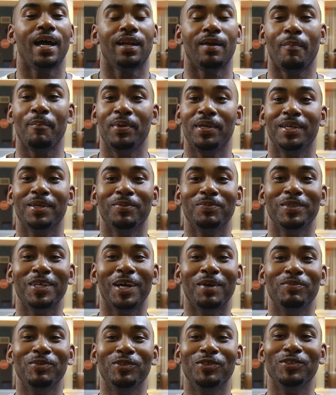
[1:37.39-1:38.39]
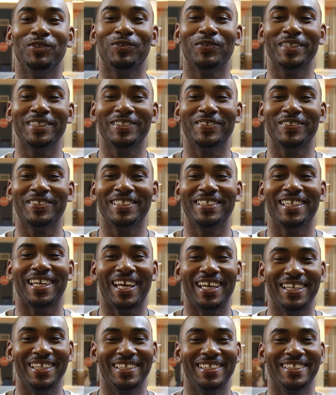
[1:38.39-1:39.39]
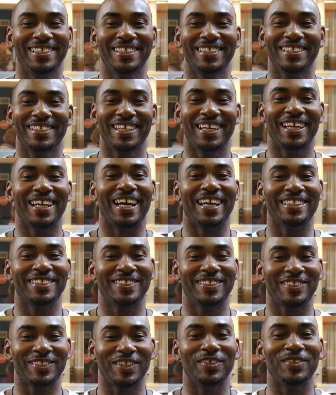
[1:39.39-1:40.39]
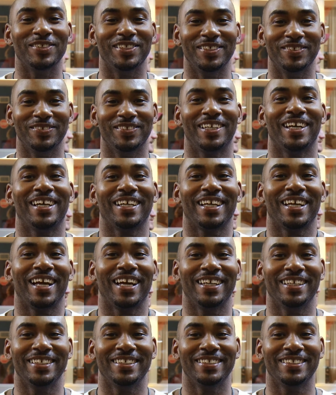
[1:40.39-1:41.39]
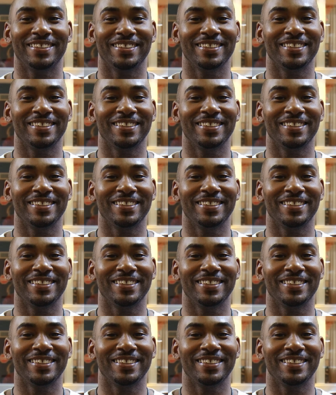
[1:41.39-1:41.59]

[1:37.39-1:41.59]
had a BMW 328, and I sold it when I got it.